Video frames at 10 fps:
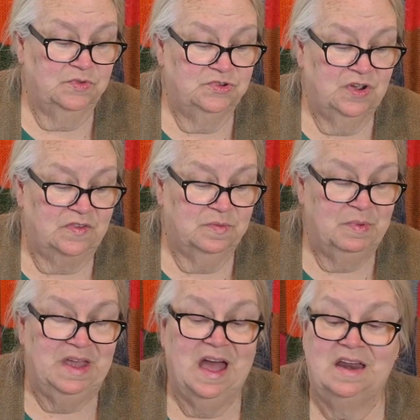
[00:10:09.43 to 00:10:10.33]
to just
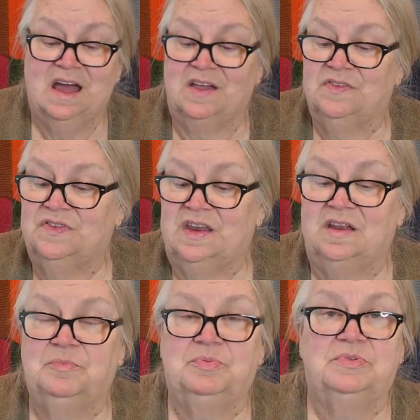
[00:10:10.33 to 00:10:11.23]
be an
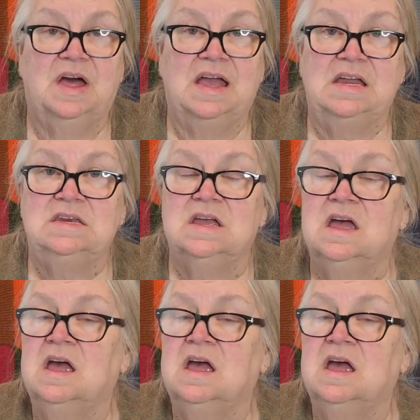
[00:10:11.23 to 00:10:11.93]
unscented plain,